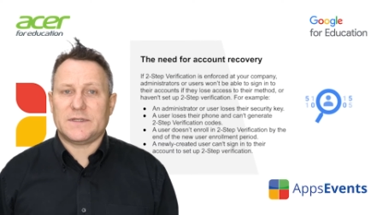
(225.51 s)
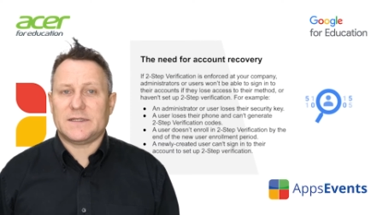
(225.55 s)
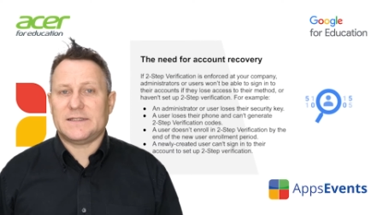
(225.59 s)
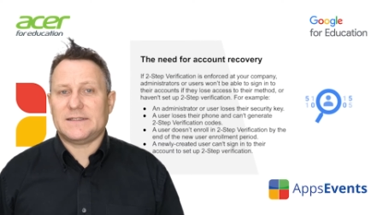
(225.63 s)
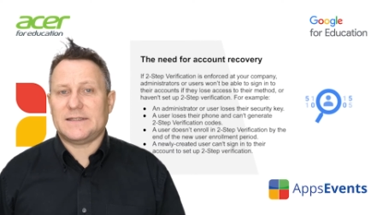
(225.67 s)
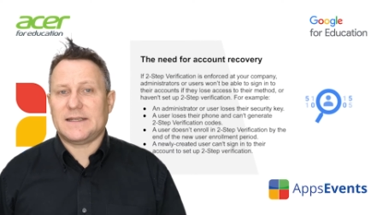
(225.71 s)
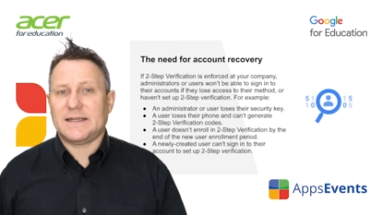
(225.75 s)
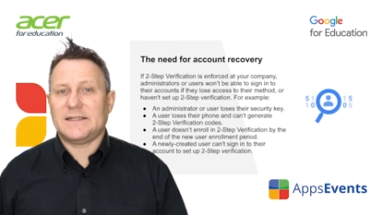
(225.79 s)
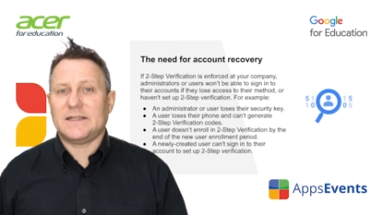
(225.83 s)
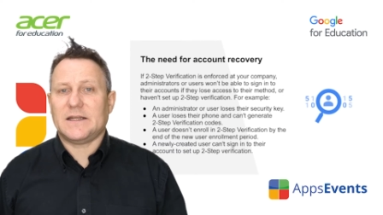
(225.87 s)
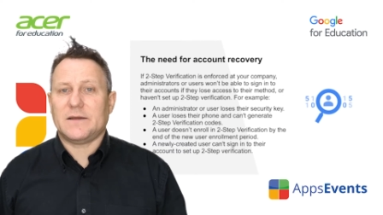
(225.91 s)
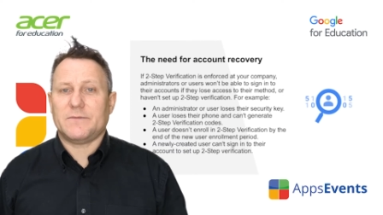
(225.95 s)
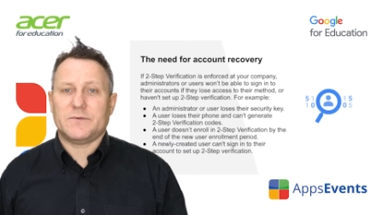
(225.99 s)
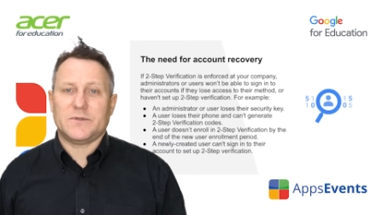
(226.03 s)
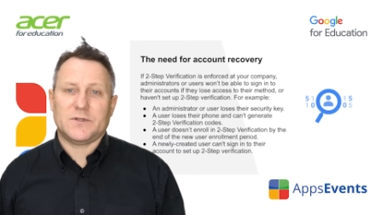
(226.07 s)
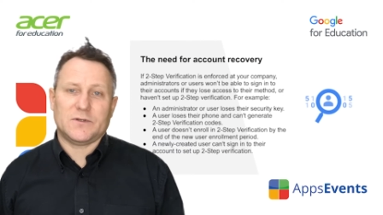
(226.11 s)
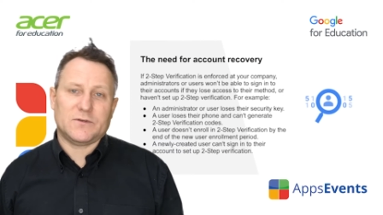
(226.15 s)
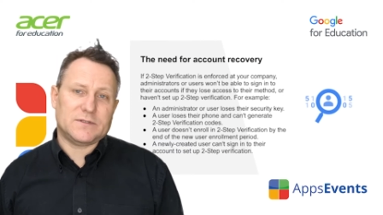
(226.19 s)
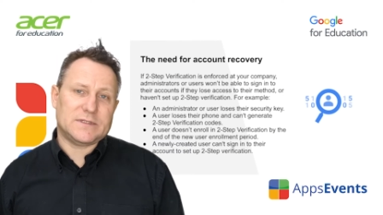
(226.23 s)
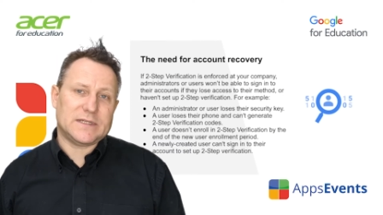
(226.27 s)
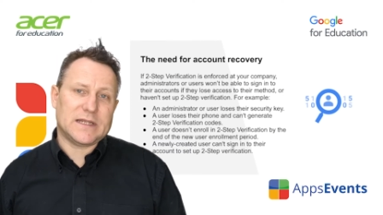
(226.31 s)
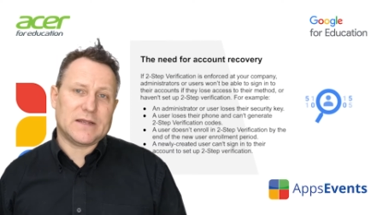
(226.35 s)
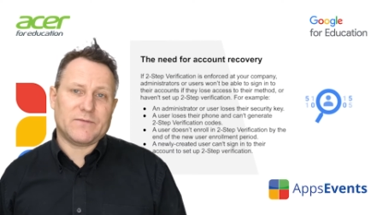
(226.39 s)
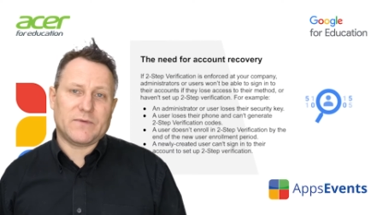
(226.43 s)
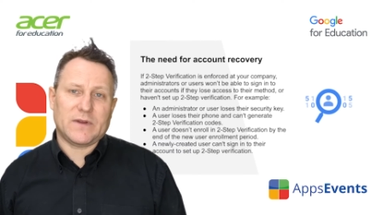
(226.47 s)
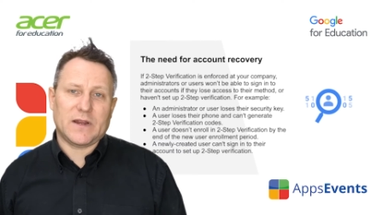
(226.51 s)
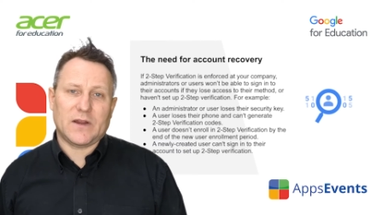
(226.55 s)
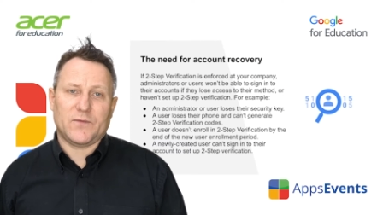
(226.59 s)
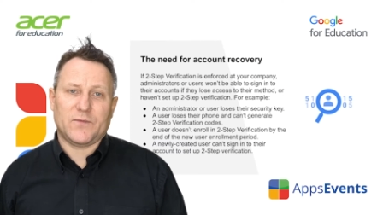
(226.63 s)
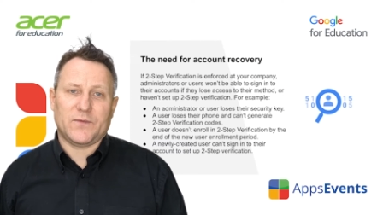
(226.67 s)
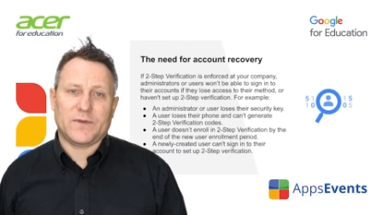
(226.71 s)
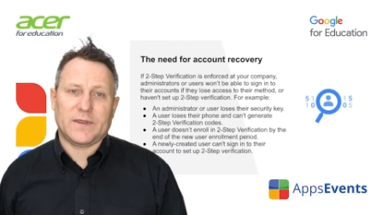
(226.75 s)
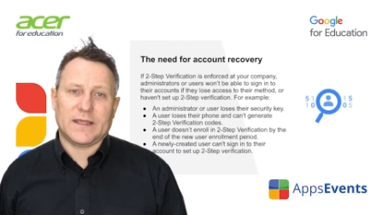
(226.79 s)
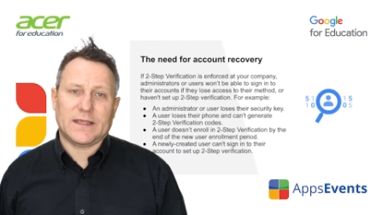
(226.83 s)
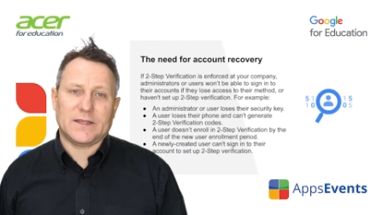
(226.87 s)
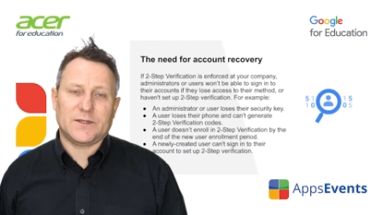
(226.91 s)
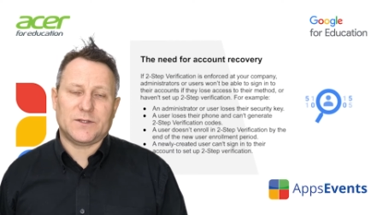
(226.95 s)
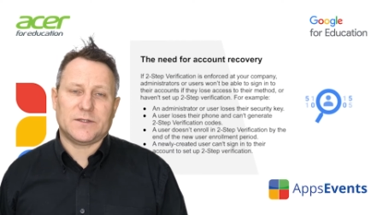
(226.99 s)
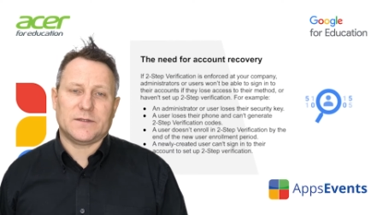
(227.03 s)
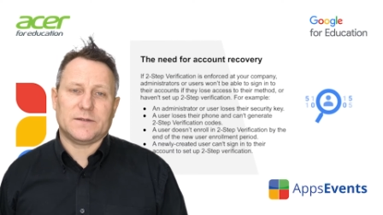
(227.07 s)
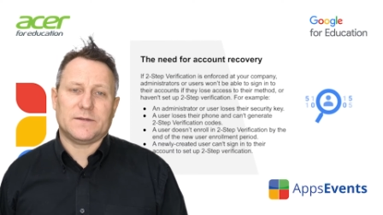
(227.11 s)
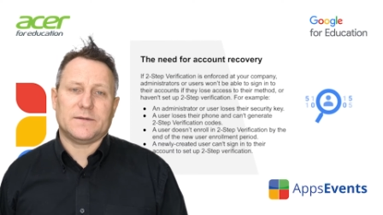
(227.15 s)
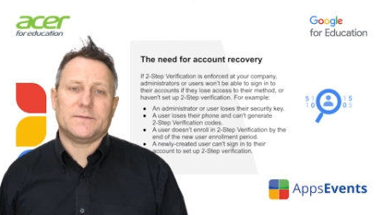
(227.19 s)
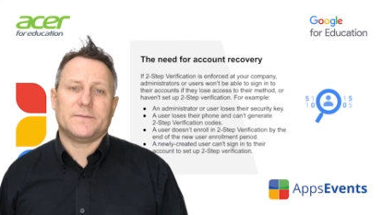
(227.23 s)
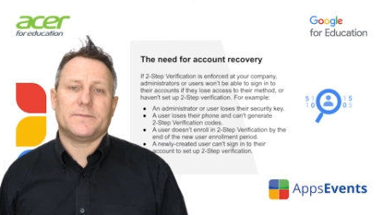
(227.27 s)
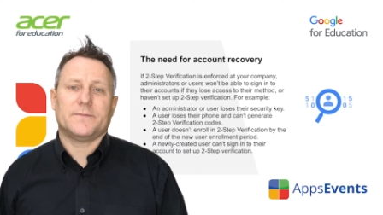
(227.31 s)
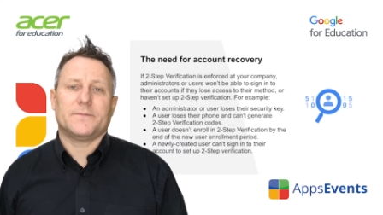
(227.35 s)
to set up two-step verification.